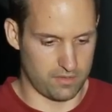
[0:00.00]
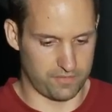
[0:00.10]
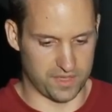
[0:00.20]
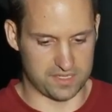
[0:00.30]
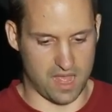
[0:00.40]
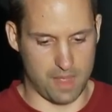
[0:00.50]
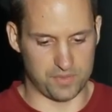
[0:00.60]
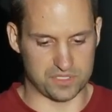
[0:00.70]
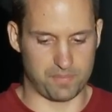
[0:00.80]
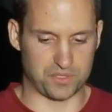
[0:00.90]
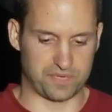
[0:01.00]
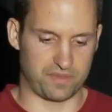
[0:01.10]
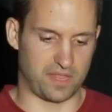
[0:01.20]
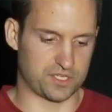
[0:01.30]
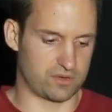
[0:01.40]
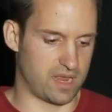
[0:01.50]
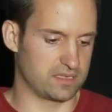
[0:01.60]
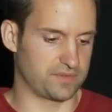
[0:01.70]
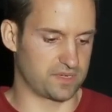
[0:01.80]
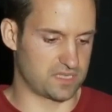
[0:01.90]
For the DOM, there's a bunch of different things
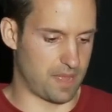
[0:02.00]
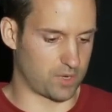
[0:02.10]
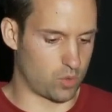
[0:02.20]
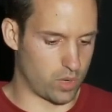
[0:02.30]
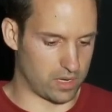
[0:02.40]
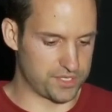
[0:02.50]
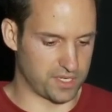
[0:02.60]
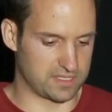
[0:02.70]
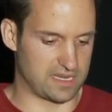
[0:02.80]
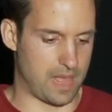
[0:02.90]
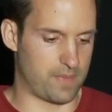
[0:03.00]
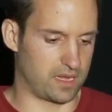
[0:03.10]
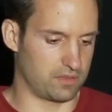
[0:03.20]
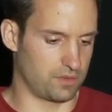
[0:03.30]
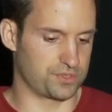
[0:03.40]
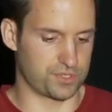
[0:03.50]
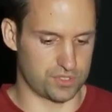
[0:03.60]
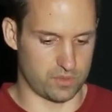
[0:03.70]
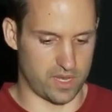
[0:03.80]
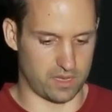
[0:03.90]
around different DOM queries. You can see how many of those you're
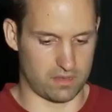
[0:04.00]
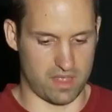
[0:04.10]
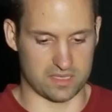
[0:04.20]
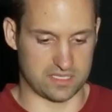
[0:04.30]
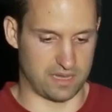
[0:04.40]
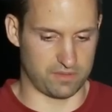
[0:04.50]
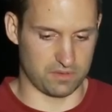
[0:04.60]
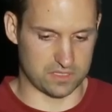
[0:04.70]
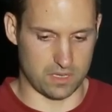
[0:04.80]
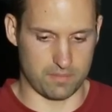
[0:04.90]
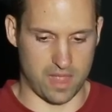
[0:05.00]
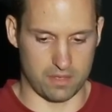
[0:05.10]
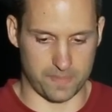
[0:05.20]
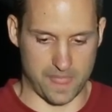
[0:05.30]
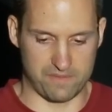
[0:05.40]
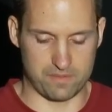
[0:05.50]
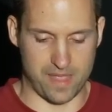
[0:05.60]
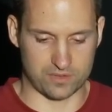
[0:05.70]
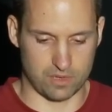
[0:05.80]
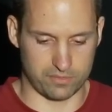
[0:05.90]
doing and see if those somehow have an
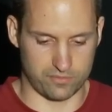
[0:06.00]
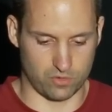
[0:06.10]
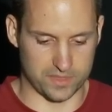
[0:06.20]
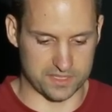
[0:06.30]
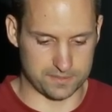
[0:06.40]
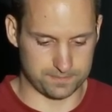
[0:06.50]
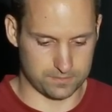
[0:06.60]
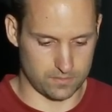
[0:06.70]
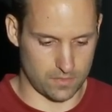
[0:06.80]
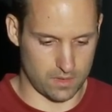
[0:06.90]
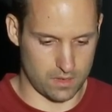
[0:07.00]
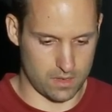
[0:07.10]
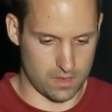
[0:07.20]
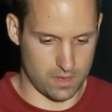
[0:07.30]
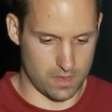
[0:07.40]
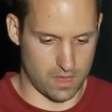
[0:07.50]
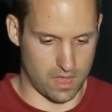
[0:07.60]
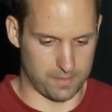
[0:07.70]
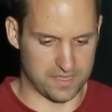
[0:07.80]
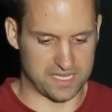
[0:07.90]
impact on performance.
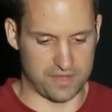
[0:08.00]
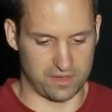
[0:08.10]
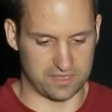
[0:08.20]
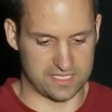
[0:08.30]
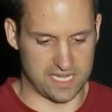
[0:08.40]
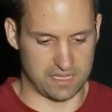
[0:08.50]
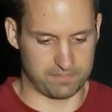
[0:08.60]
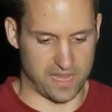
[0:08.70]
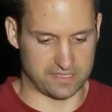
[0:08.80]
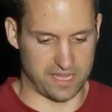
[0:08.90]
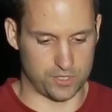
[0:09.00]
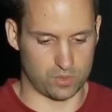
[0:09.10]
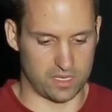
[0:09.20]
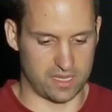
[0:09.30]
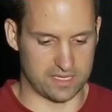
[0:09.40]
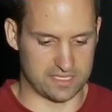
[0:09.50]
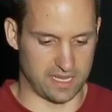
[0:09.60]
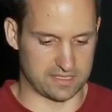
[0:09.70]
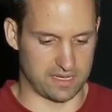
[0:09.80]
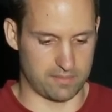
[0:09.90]
Because again, you can see that basically each one of these
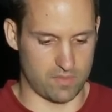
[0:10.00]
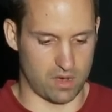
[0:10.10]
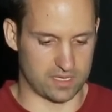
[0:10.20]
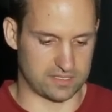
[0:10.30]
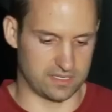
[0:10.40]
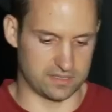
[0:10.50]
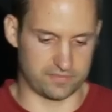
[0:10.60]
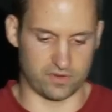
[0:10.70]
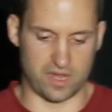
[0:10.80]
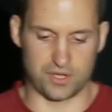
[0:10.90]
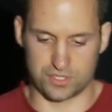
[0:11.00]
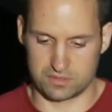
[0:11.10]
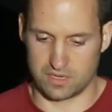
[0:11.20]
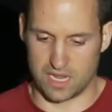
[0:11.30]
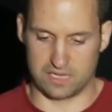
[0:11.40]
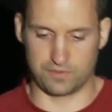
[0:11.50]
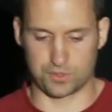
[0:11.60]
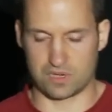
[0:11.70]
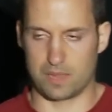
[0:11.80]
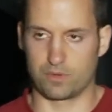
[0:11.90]
things that it marks is for each
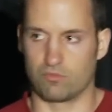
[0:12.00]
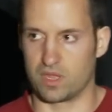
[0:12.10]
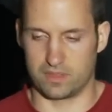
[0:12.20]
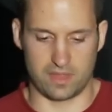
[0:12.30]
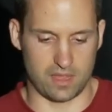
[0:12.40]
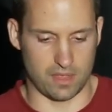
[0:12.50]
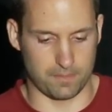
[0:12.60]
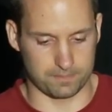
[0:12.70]
individual time you run the